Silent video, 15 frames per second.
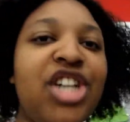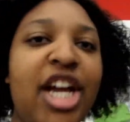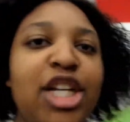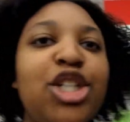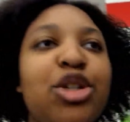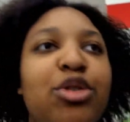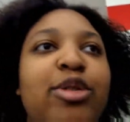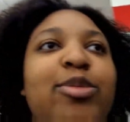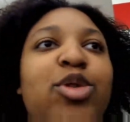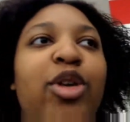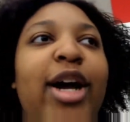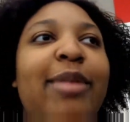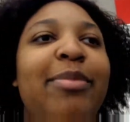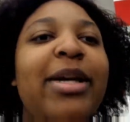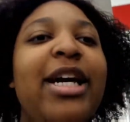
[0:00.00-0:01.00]
changing rooms,
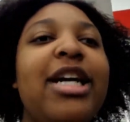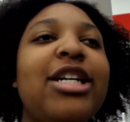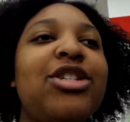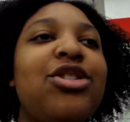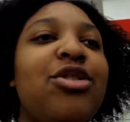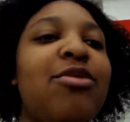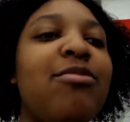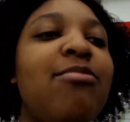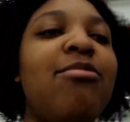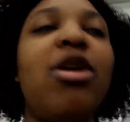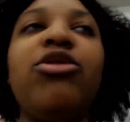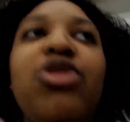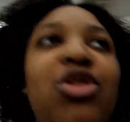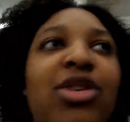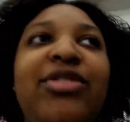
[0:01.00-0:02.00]
right? Because
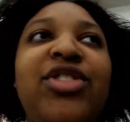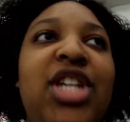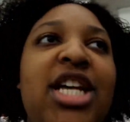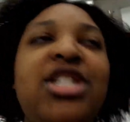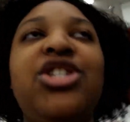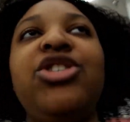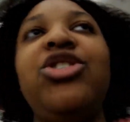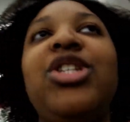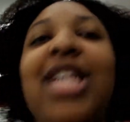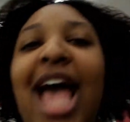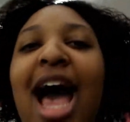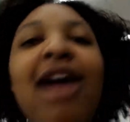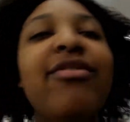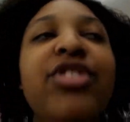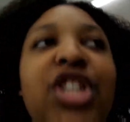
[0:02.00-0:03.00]
most thrift centers
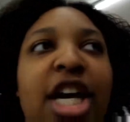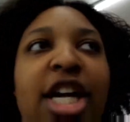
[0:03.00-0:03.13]
have